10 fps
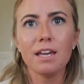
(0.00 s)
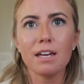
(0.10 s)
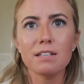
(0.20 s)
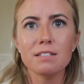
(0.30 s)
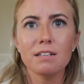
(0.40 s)

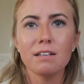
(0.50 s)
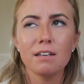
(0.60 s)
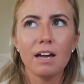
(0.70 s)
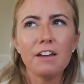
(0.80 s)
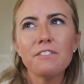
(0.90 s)
And
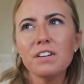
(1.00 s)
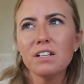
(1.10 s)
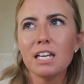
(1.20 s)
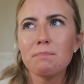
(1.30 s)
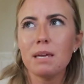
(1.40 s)
I feel
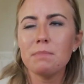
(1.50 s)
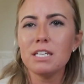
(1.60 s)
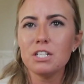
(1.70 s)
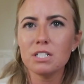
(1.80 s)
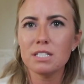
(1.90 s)
like maybe
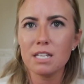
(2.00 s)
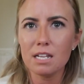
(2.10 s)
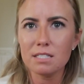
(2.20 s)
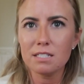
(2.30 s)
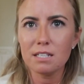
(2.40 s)
he just
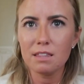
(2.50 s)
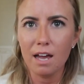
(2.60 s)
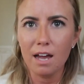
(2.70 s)
sensed that